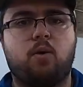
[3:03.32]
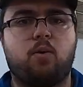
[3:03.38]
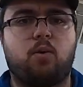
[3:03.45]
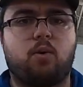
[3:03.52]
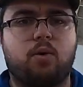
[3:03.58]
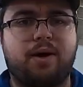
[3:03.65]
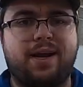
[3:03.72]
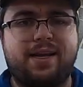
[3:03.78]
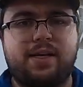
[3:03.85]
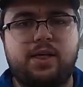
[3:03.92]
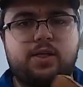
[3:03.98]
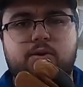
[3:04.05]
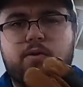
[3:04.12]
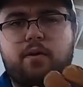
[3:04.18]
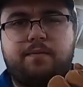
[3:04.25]
or any
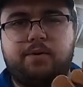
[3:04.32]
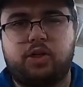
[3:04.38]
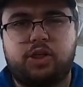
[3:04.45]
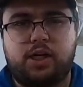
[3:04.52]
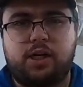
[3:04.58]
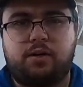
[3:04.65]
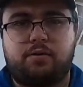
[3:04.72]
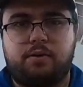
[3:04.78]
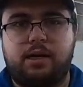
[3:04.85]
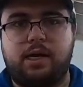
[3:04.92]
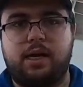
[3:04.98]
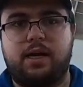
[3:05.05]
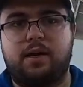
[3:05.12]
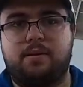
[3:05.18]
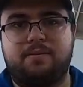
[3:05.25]
sort of
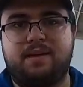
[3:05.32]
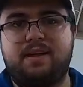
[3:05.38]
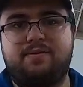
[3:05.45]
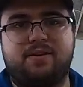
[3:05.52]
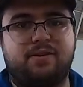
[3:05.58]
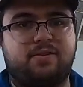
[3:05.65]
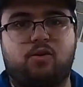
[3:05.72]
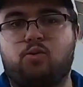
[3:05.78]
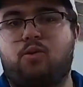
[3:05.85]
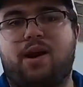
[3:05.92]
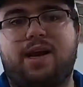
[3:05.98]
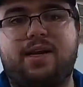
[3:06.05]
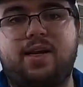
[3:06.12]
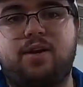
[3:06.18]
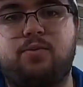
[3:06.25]
machinery, even
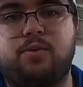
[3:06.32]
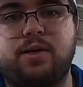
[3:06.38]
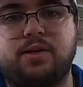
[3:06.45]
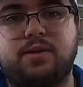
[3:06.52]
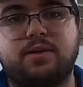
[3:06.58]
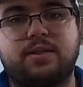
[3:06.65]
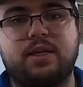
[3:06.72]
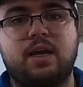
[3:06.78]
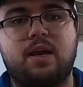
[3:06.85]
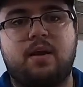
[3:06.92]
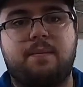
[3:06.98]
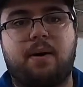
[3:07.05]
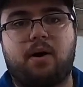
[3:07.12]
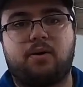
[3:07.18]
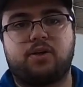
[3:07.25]
grinding wheels,
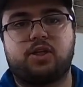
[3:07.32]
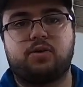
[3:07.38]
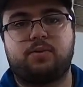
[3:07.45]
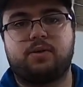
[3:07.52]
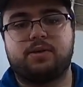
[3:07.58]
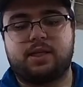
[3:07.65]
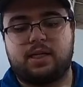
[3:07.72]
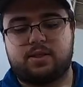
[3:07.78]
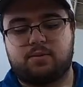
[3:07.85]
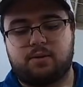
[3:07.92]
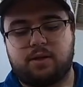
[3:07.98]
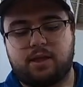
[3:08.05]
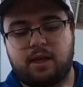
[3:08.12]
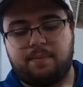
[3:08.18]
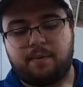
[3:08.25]
polishing wheels, that sort
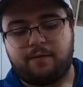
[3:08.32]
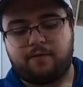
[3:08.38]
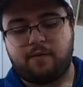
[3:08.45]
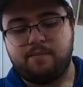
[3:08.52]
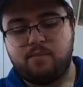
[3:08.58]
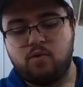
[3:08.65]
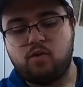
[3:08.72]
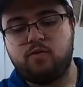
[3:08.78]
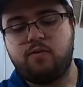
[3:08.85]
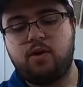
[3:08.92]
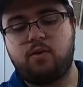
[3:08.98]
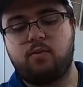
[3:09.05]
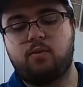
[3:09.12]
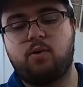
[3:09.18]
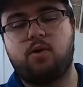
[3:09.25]
of thing. But for
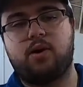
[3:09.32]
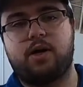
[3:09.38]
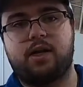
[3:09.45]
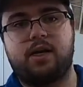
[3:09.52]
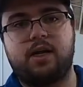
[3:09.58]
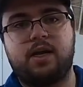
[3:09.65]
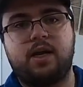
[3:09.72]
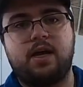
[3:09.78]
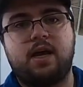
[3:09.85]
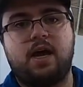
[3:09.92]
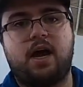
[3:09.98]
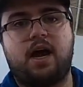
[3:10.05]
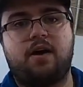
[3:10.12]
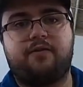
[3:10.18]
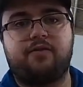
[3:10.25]
moving wood,
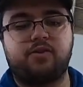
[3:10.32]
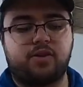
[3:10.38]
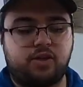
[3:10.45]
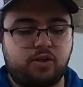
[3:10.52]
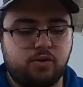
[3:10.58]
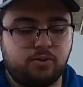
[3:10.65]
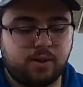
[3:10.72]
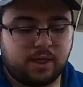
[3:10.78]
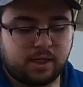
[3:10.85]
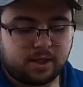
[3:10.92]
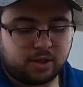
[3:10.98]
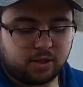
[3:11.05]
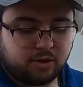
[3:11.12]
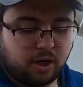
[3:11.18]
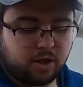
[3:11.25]
for doing
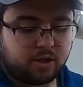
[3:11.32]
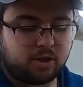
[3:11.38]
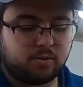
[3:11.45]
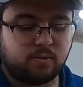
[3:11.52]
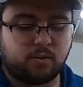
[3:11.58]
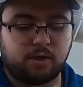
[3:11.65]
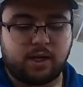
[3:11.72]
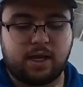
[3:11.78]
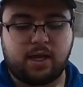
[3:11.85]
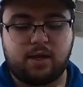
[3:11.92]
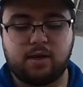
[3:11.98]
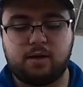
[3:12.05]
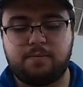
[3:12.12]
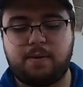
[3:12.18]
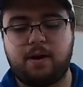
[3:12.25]
construction work, a
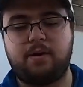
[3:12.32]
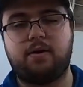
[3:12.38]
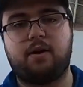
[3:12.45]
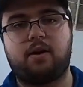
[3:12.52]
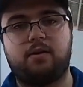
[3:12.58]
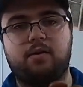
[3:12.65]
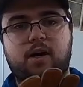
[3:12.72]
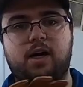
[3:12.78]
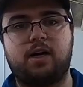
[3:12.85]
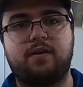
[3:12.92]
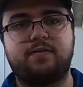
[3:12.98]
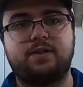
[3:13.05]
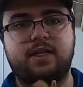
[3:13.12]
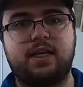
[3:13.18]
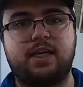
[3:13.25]
good pair of
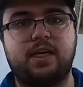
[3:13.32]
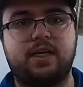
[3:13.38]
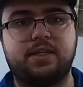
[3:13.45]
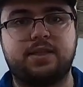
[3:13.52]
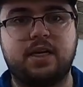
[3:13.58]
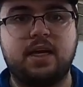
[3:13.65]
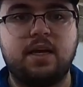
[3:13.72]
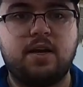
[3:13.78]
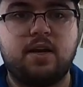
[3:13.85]
gloves is